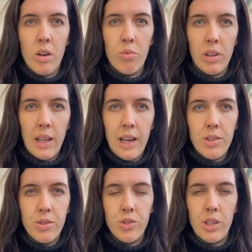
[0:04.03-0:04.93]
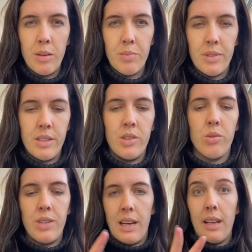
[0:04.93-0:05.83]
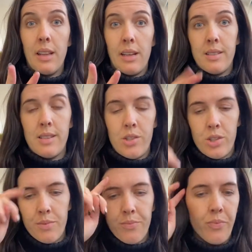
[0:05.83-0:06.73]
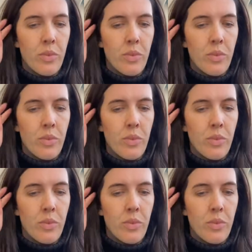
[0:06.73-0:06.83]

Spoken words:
relationships. This is your second last session.